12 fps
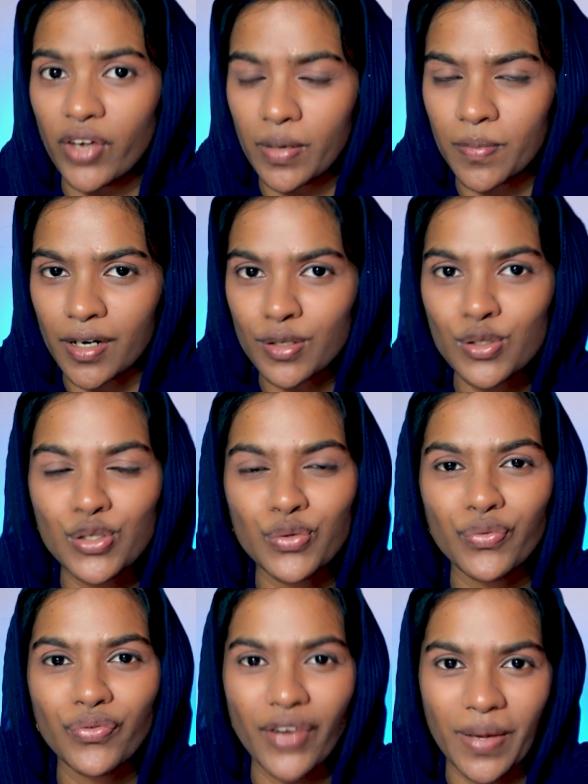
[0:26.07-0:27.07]
Figma
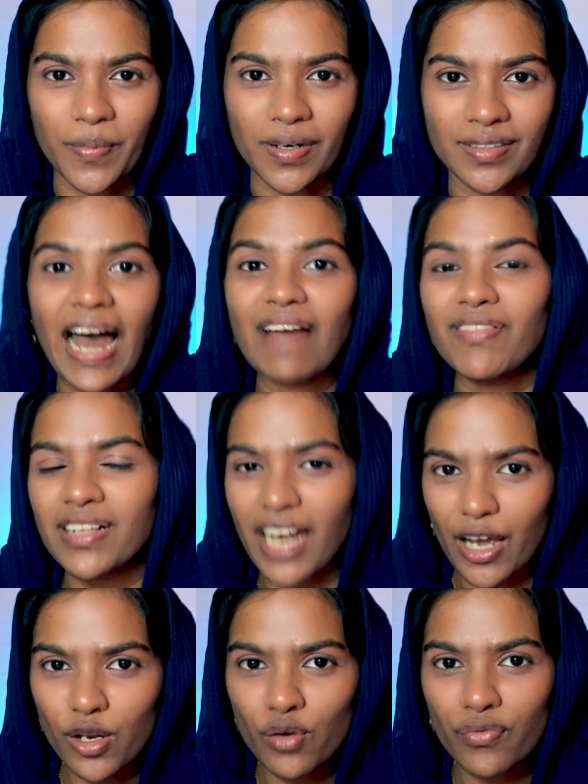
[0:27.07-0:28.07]
to Framer. I will
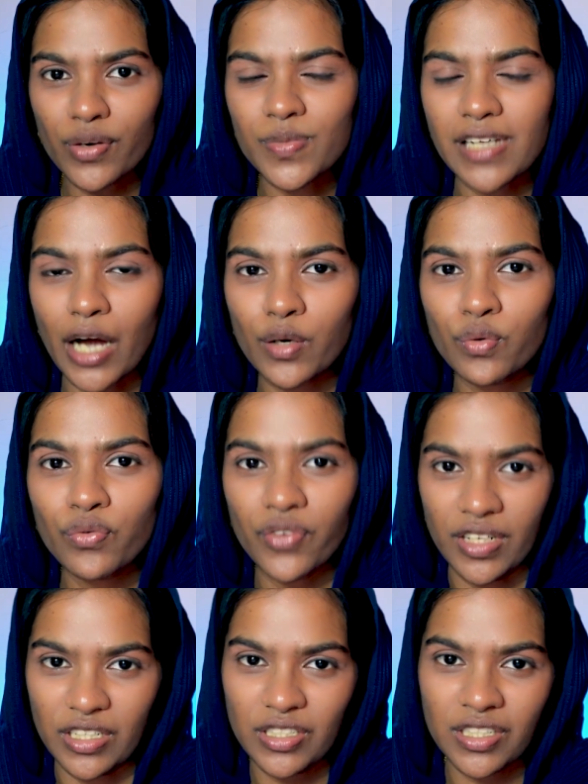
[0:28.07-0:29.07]
guide you from start to
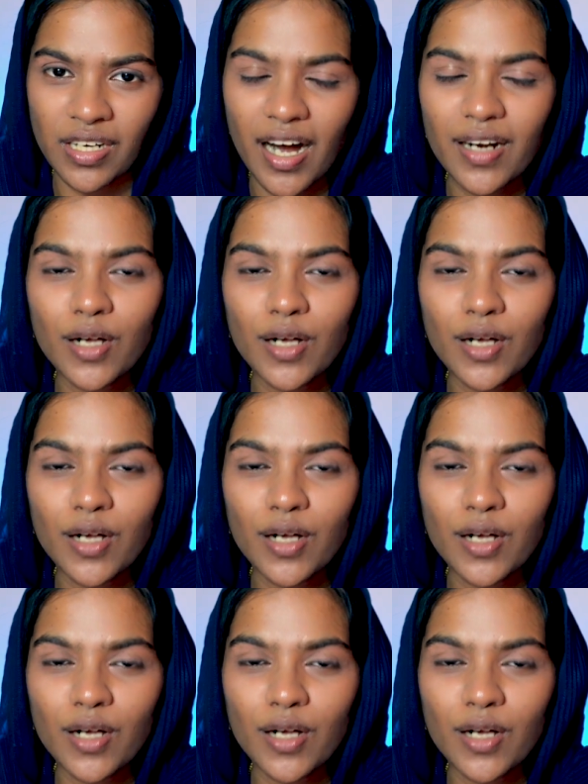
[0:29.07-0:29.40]
finish.